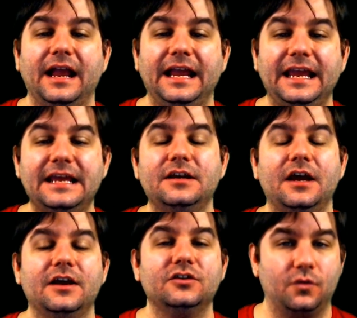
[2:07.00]
In
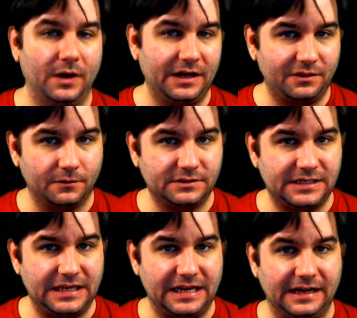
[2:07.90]

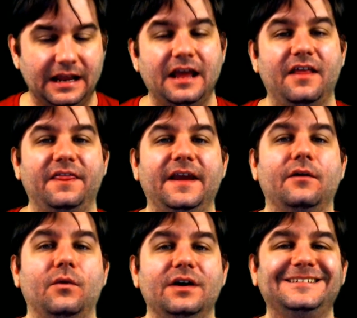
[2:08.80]
2013, there
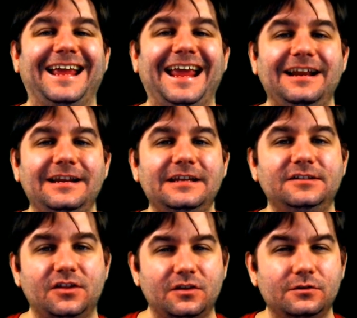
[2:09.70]
was
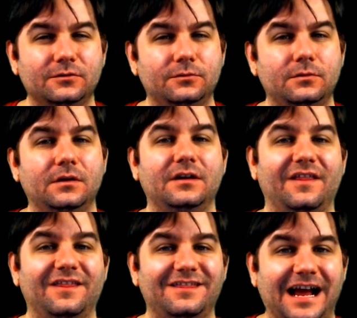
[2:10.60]

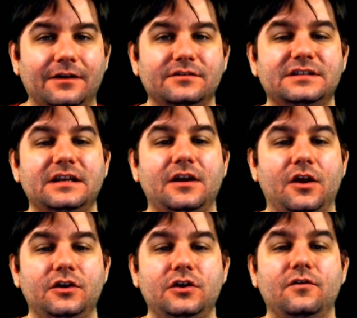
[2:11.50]
82,000
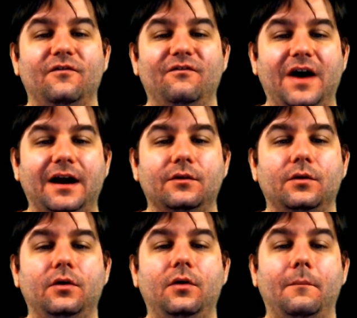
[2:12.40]
new
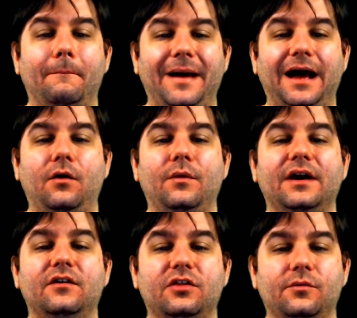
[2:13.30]
viral
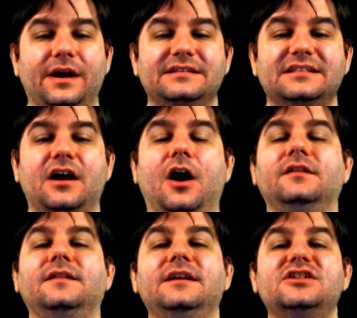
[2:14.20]
malware threats
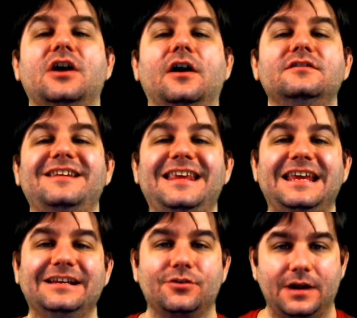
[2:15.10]
unleashed onto the
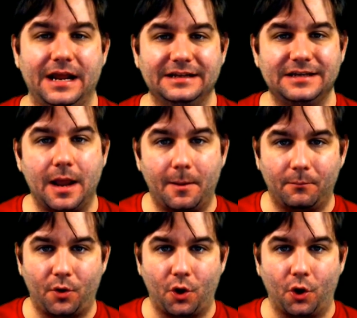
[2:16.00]
internet
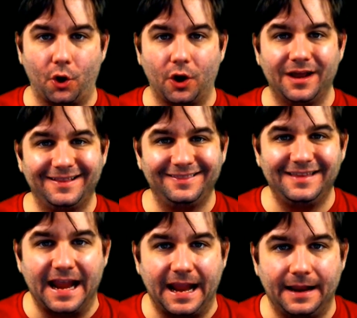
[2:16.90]
per
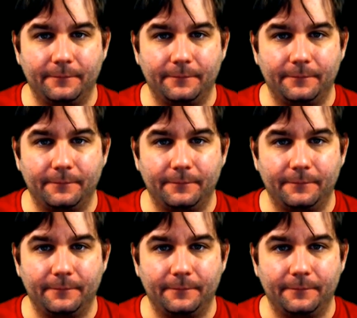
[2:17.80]
day.